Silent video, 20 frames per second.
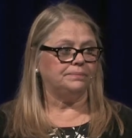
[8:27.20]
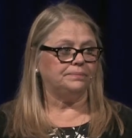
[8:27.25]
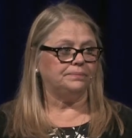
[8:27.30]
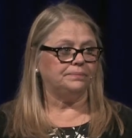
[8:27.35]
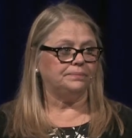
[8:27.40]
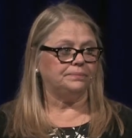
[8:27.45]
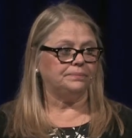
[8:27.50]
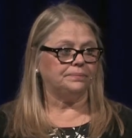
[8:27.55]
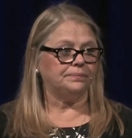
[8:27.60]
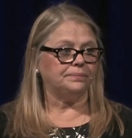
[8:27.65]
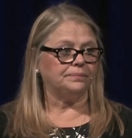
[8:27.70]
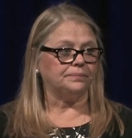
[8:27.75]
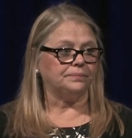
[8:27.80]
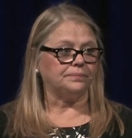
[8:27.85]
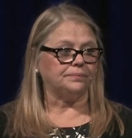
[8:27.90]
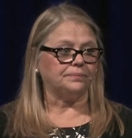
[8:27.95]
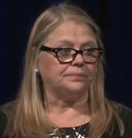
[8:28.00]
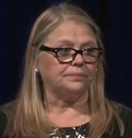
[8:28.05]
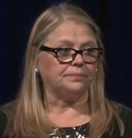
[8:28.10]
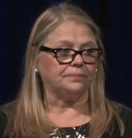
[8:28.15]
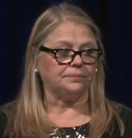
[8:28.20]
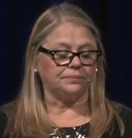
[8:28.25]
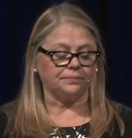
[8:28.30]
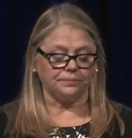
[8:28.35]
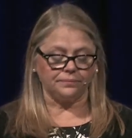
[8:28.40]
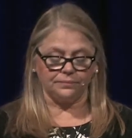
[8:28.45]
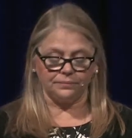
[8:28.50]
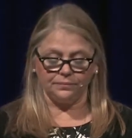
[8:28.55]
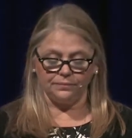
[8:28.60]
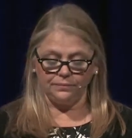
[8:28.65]

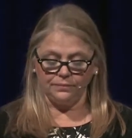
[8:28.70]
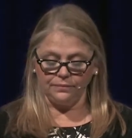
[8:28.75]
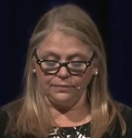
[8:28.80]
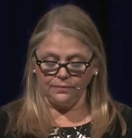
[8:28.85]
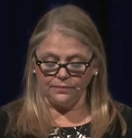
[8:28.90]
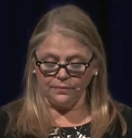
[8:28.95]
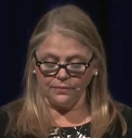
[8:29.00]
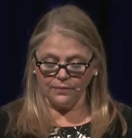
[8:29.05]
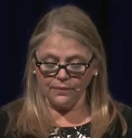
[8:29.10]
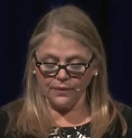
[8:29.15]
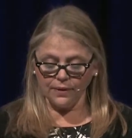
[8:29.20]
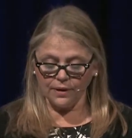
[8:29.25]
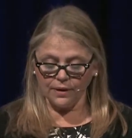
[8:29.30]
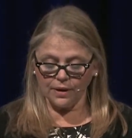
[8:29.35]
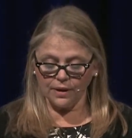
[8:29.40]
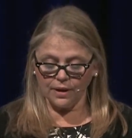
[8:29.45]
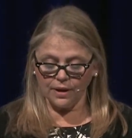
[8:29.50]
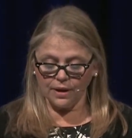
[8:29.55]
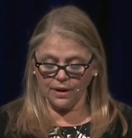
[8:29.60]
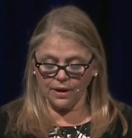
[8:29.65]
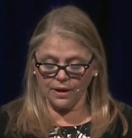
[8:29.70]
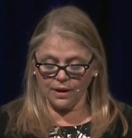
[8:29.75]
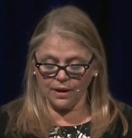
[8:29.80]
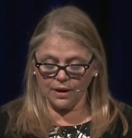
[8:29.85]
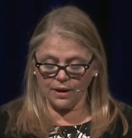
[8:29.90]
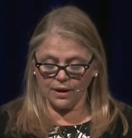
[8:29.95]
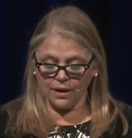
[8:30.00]
Nothing is said.